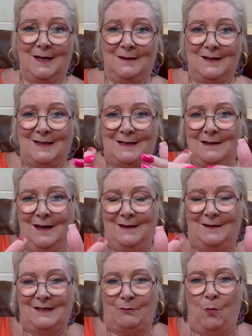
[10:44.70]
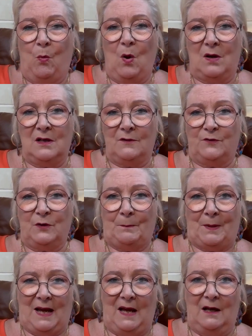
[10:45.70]
This is like this wonderful,
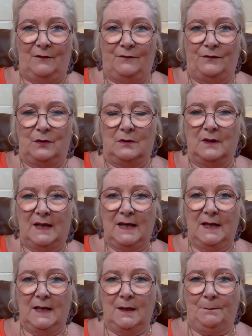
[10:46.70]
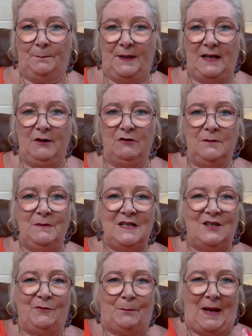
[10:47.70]
powerful
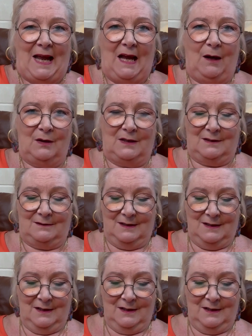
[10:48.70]
pyramid of power,